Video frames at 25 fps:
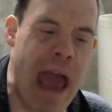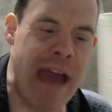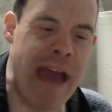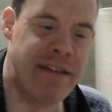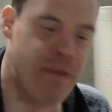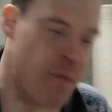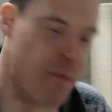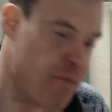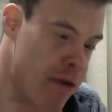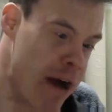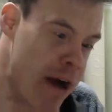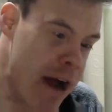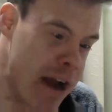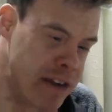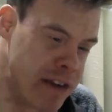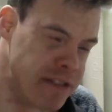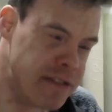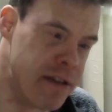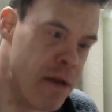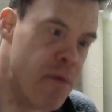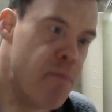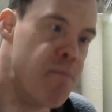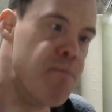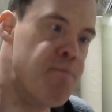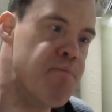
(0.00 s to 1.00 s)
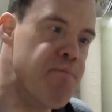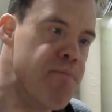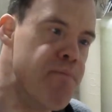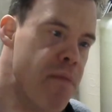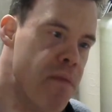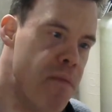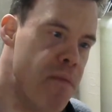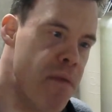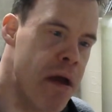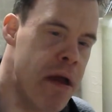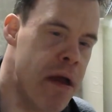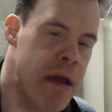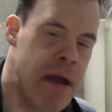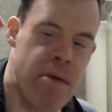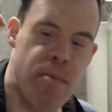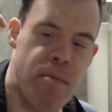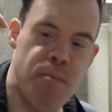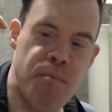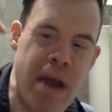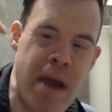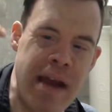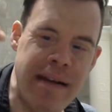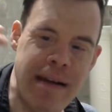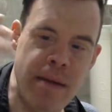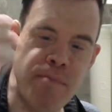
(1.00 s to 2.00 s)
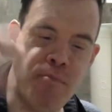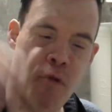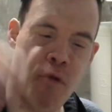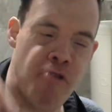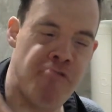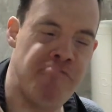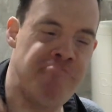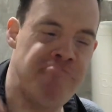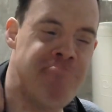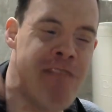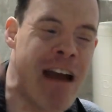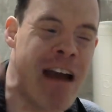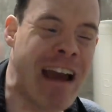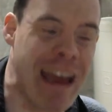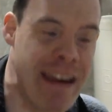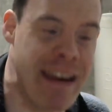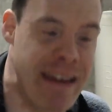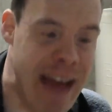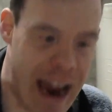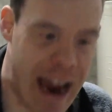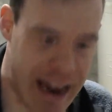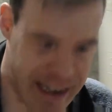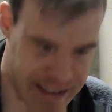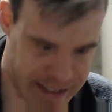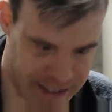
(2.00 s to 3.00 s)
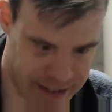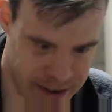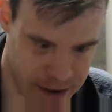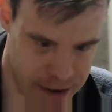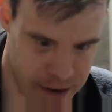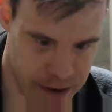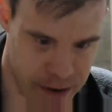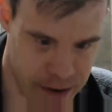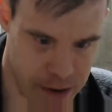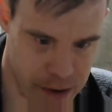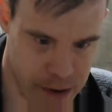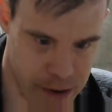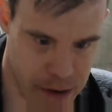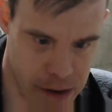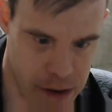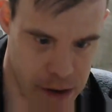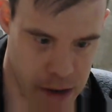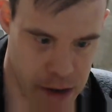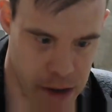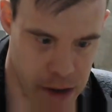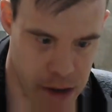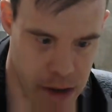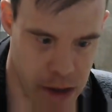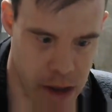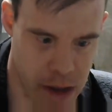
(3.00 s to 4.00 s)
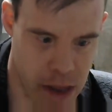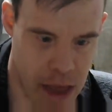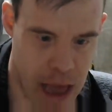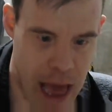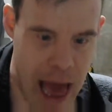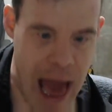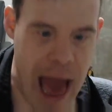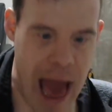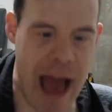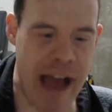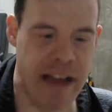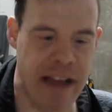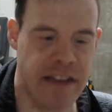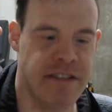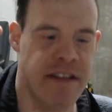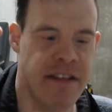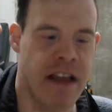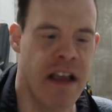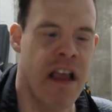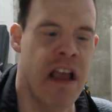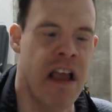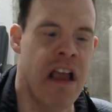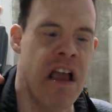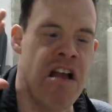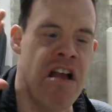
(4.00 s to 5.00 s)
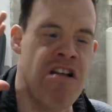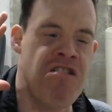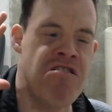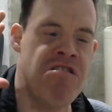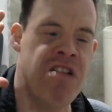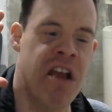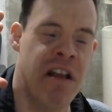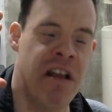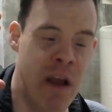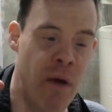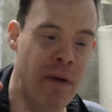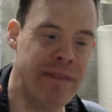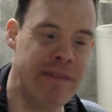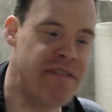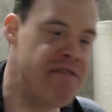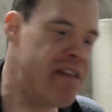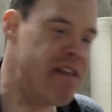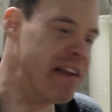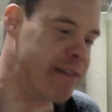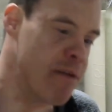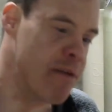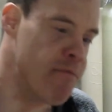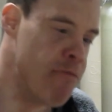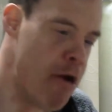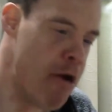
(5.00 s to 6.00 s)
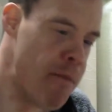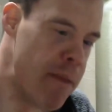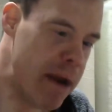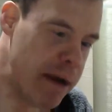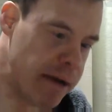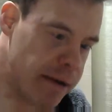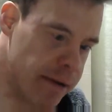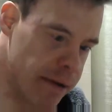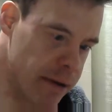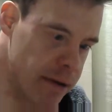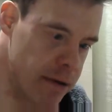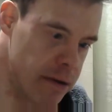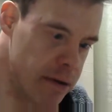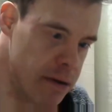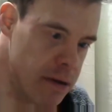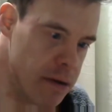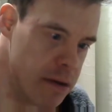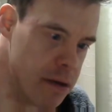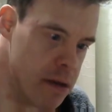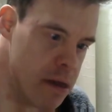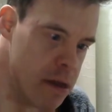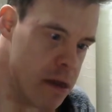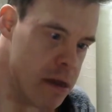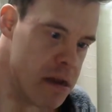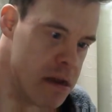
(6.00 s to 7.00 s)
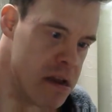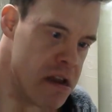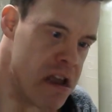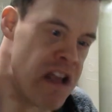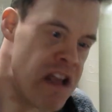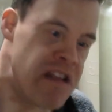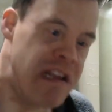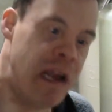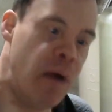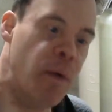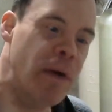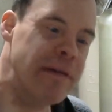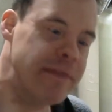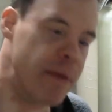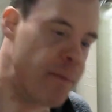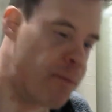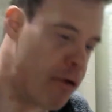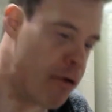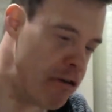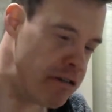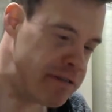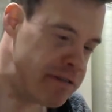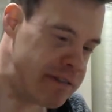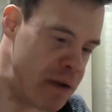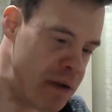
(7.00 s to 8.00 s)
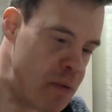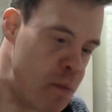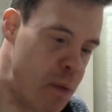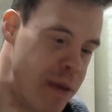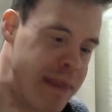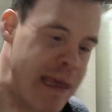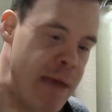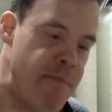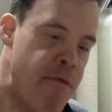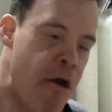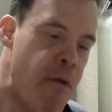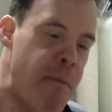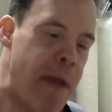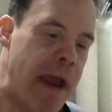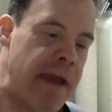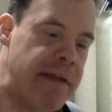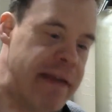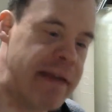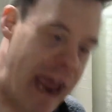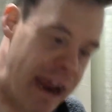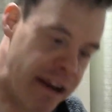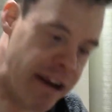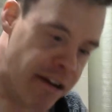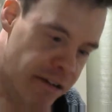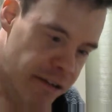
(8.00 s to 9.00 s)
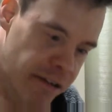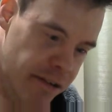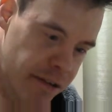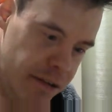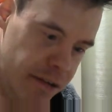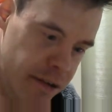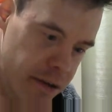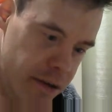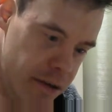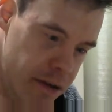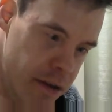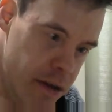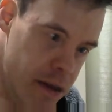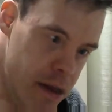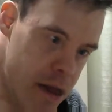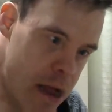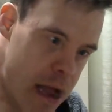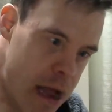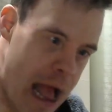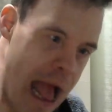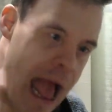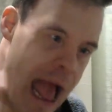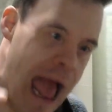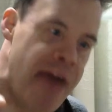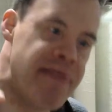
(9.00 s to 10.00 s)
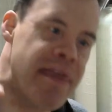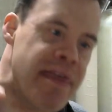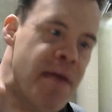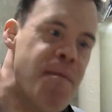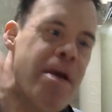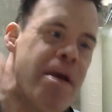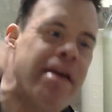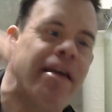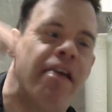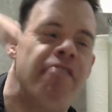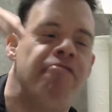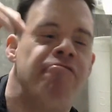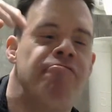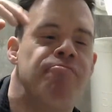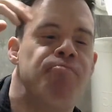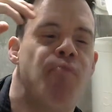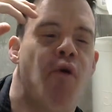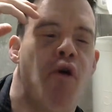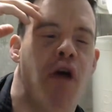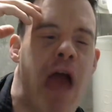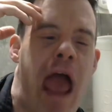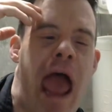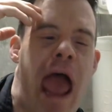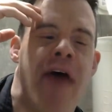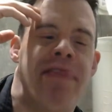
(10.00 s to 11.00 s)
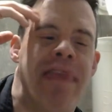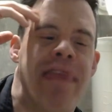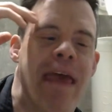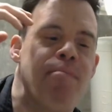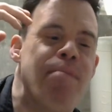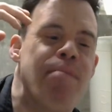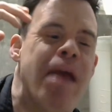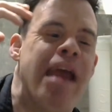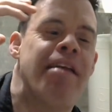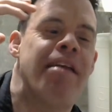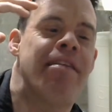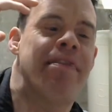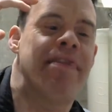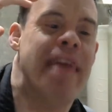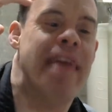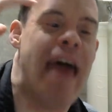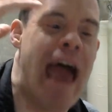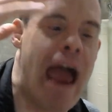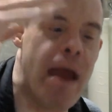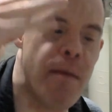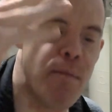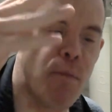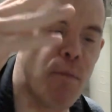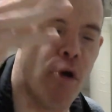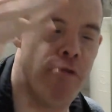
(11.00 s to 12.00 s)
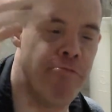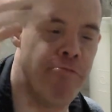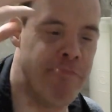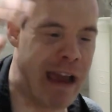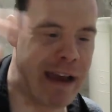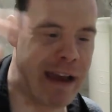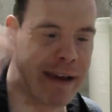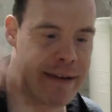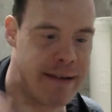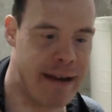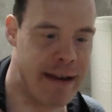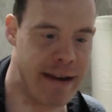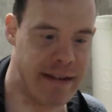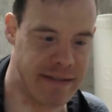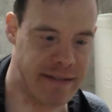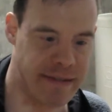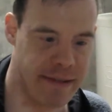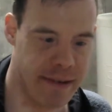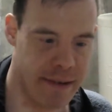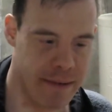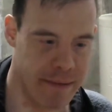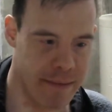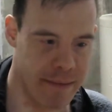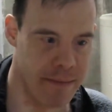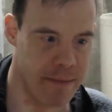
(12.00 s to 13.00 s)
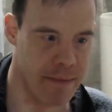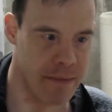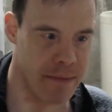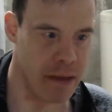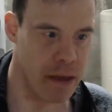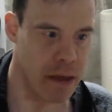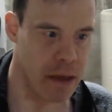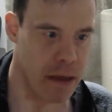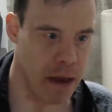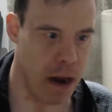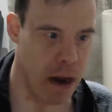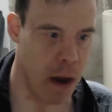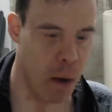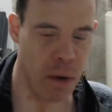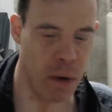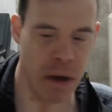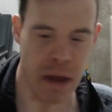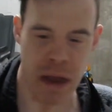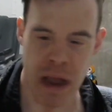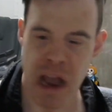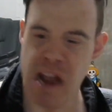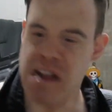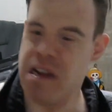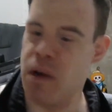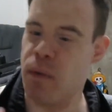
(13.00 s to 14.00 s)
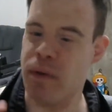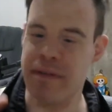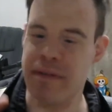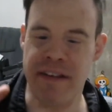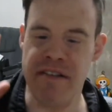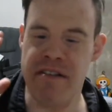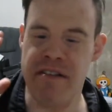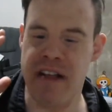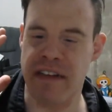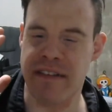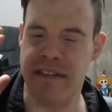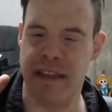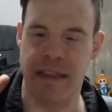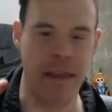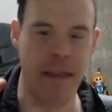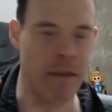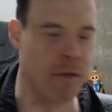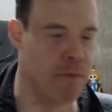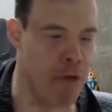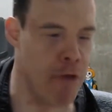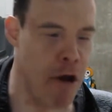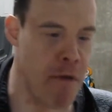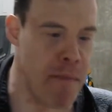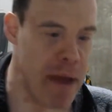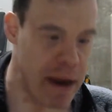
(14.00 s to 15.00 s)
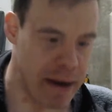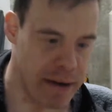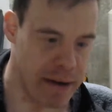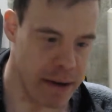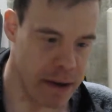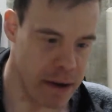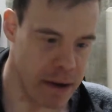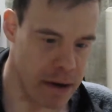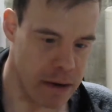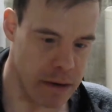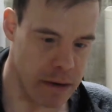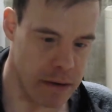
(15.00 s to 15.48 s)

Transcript: and surprise, made it more recognized as she wasn't just a mermaid; she was a person with a mermaid tail, and they made it more, and they made that more recognized. She wasn't just a little mermaid